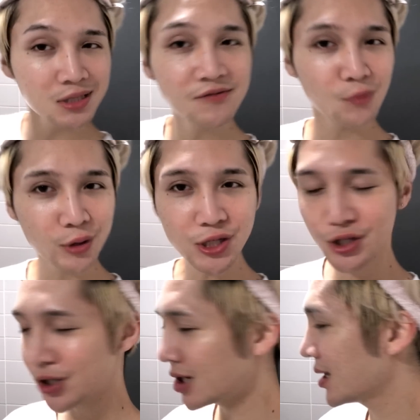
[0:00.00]
source of
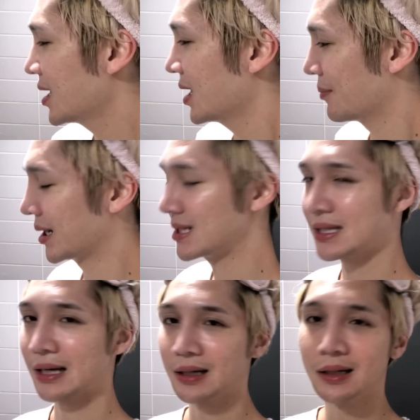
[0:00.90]
moisture, but
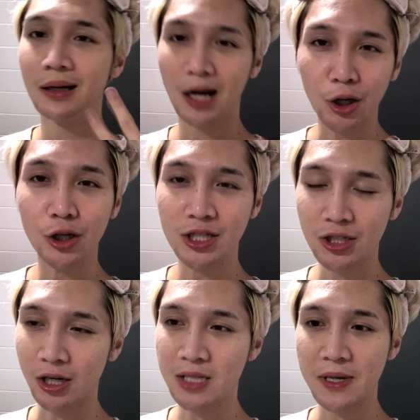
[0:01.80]
it's like a good
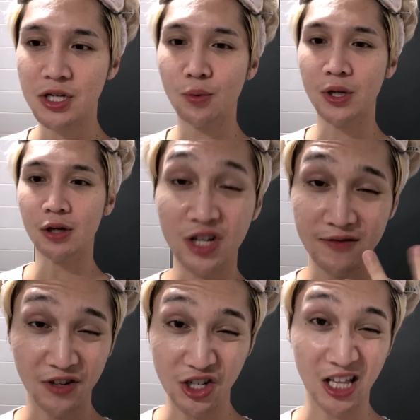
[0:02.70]
start, especially when you
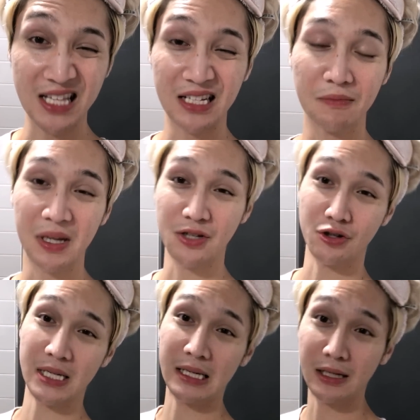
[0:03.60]
just finished cleansing because
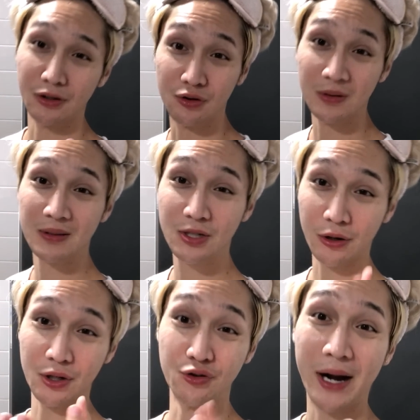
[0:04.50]
your skin can
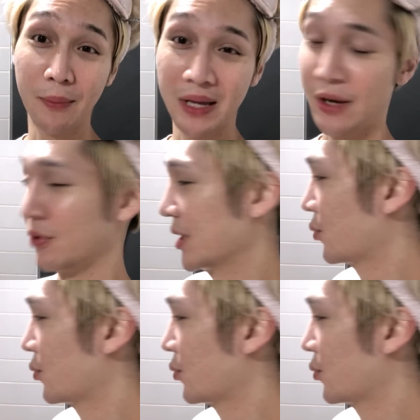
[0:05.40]
start to dry up again